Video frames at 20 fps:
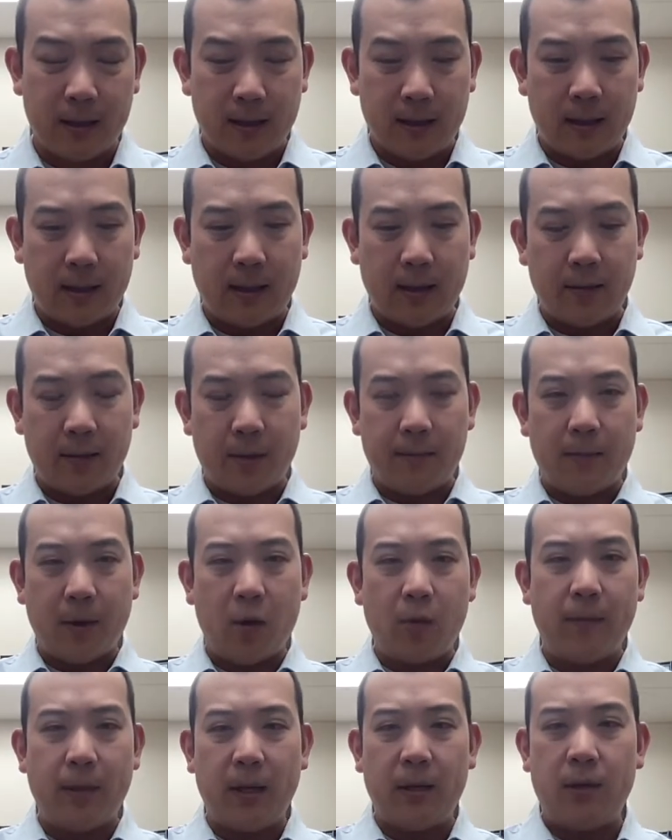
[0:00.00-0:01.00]
Now in a
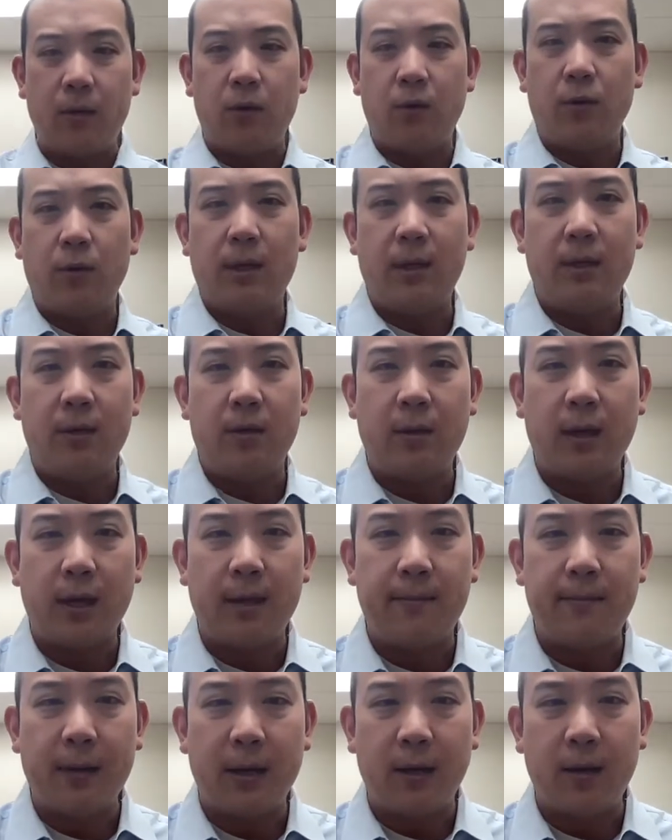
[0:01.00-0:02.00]
moment, you'll hear a
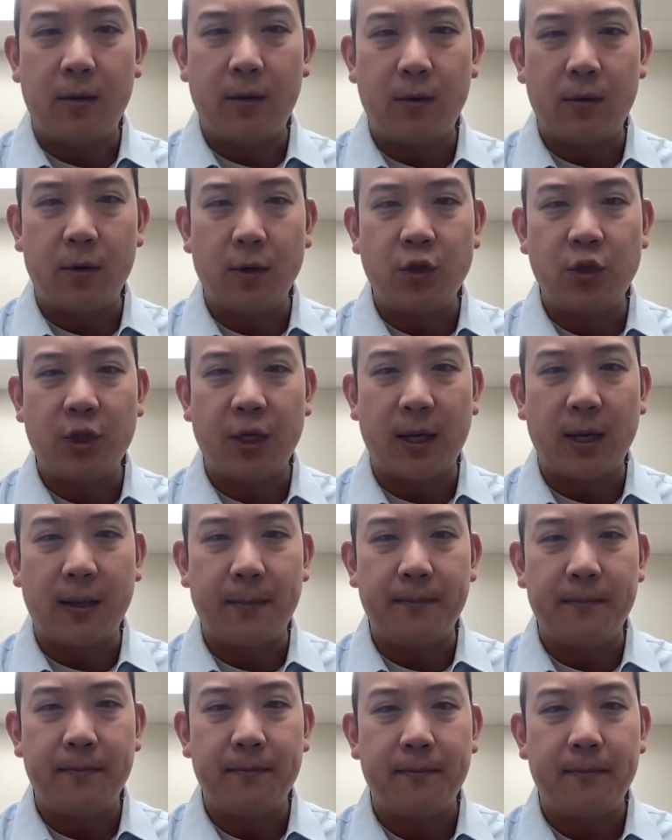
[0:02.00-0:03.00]
bell or a
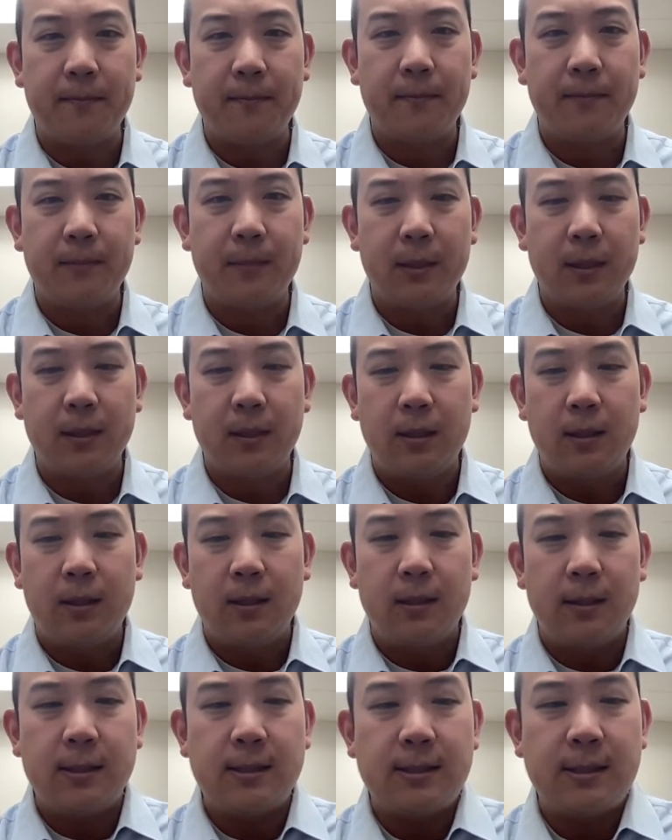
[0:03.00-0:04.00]
chime.
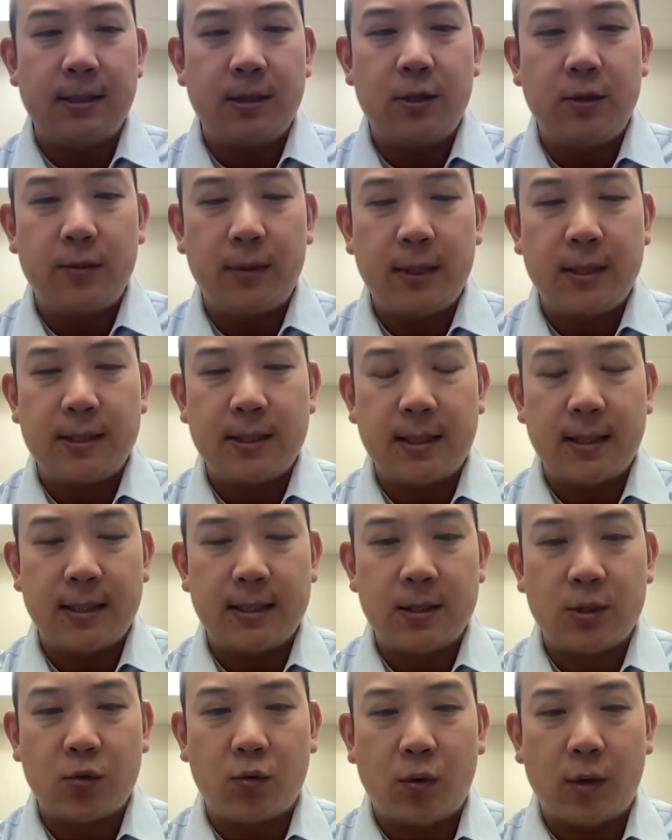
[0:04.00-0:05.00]
Listen to it as it
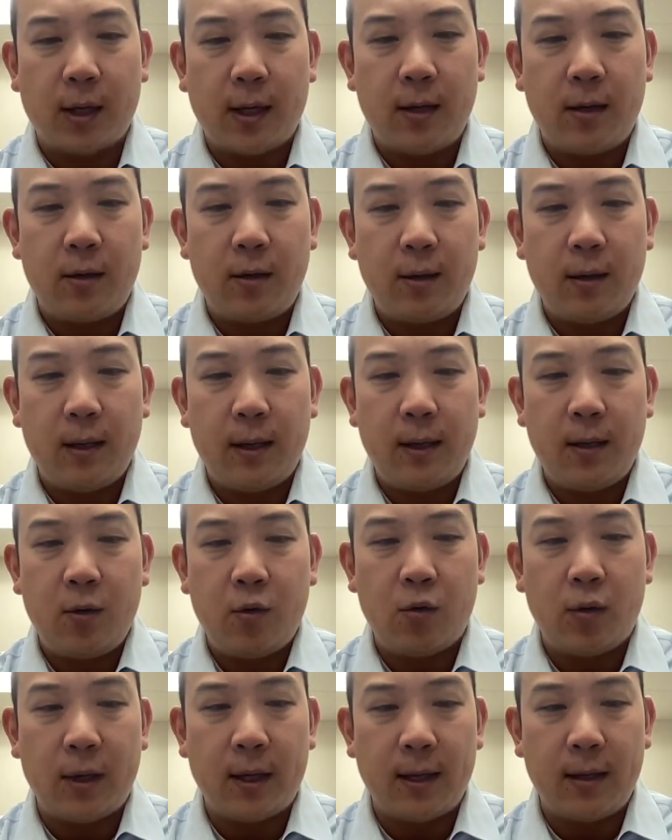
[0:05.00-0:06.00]
gets quieter and
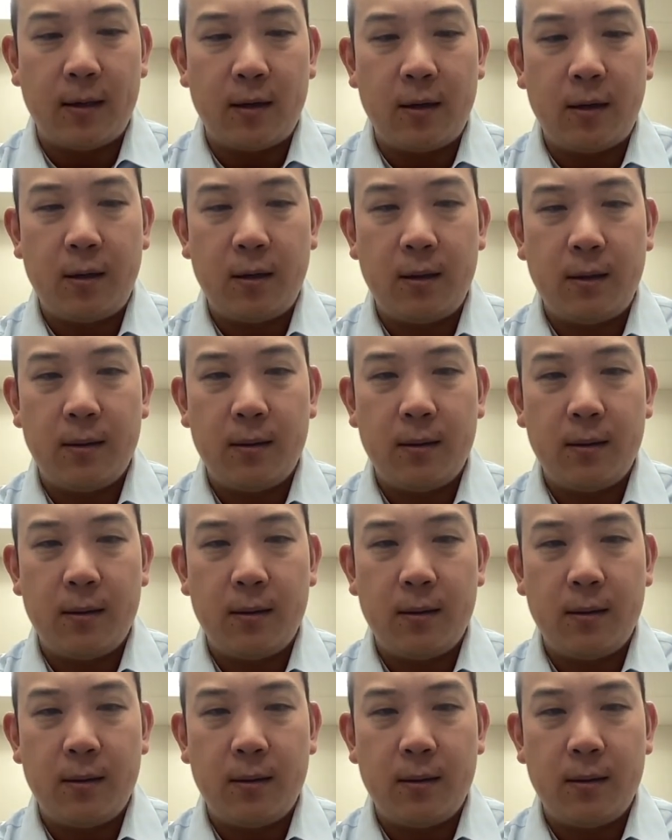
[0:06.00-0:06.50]
quieter.